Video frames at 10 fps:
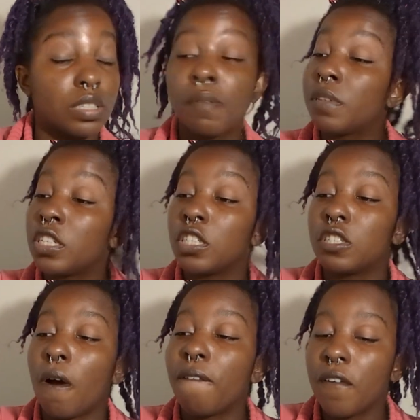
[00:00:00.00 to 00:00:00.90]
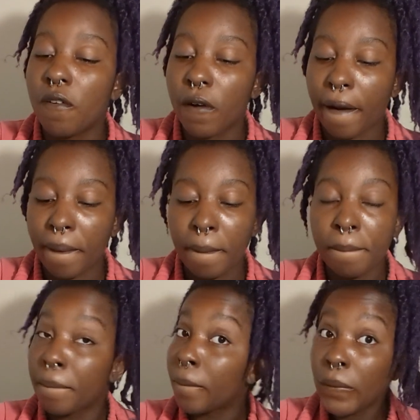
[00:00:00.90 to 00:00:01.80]
Something just don't feel right.
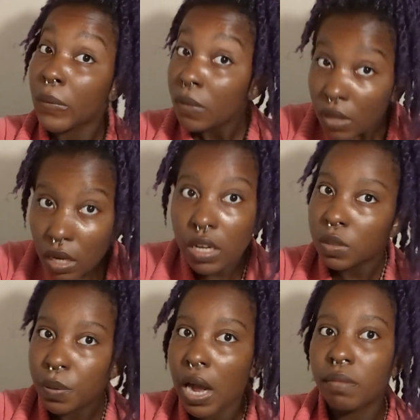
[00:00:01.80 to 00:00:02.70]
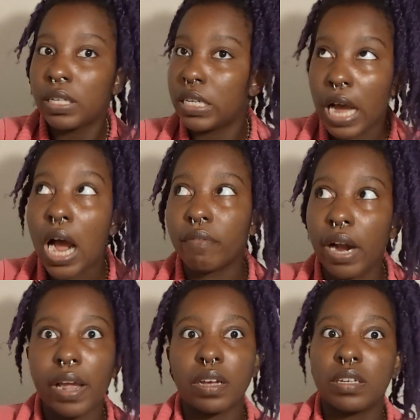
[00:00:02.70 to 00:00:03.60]
It's probably not
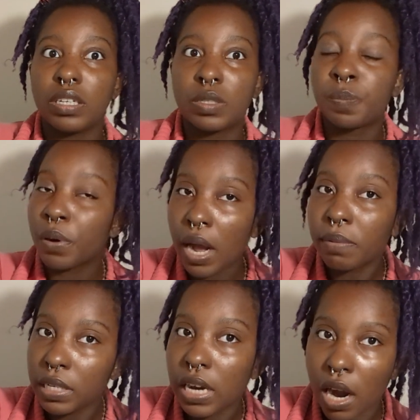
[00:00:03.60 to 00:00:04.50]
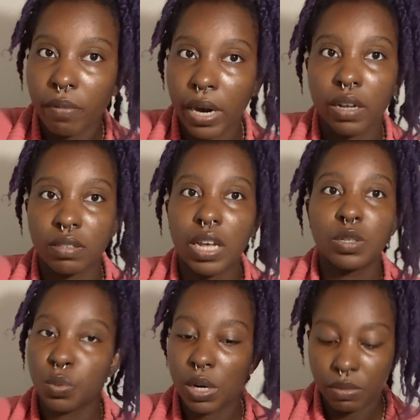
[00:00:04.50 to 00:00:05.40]
right.
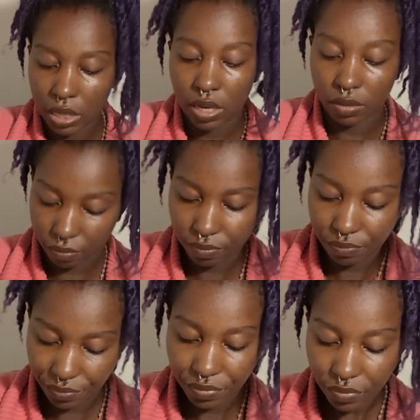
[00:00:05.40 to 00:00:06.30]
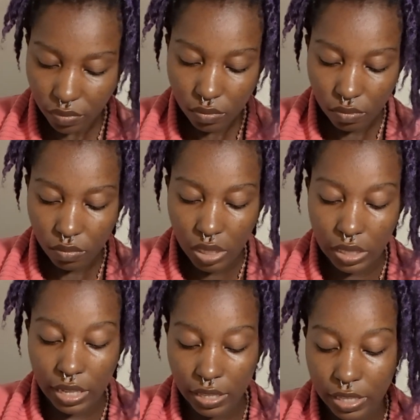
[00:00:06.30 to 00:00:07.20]
That's what I'm saying.
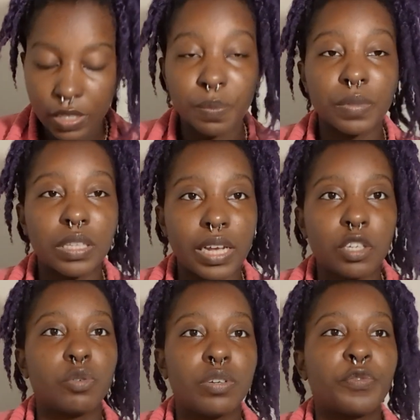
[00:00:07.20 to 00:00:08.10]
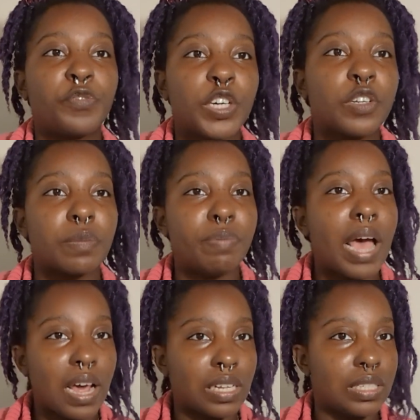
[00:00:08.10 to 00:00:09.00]
This, like, you can feel the
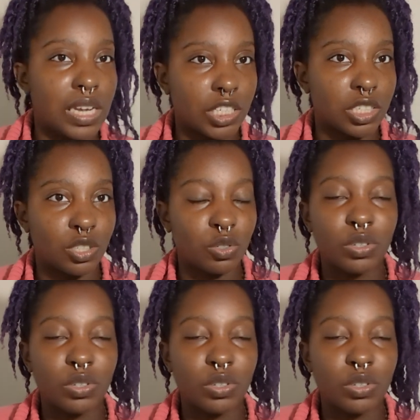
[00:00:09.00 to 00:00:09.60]
bad intentions.